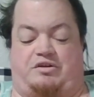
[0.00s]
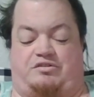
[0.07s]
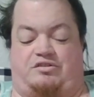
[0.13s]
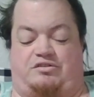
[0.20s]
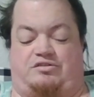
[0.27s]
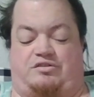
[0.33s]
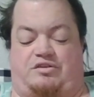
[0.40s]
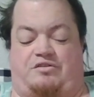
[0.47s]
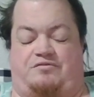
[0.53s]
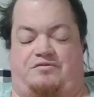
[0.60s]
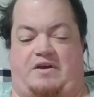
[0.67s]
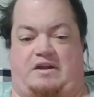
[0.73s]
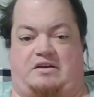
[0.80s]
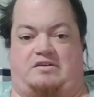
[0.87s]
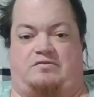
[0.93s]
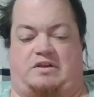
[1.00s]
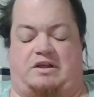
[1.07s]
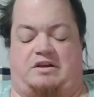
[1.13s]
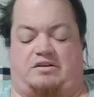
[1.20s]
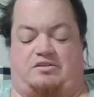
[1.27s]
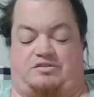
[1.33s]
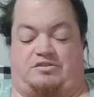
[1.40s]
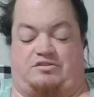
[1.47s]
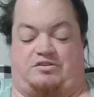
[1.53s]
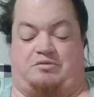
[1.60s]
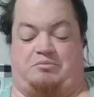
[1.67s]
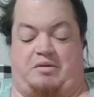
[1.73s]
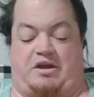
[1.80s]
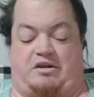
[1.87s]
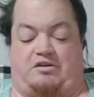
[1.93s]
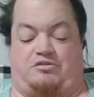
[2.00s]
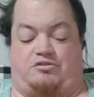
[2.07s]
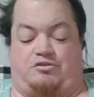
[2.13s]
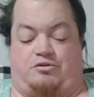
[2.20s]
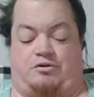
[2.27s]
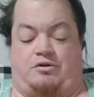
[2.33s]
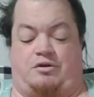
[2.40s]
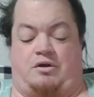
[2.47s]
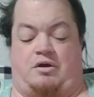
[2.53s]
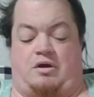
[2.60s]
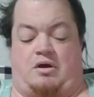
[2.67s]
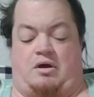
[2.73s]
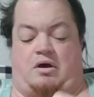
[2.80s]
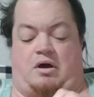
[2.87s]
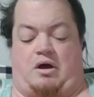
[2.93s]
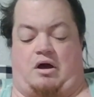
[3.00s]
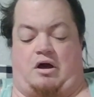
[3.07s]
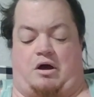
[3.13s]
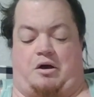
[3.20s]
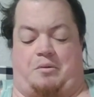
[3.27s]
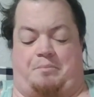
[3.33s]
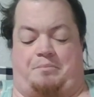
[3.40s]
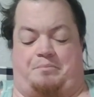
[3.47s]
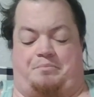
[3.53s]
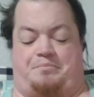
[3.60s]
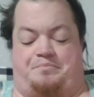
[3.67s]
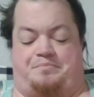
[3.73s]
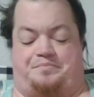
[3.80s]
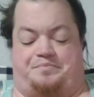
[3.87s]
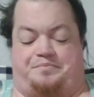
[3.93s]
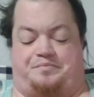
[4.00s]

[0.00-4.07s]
which is effectively an assistant manager. Um,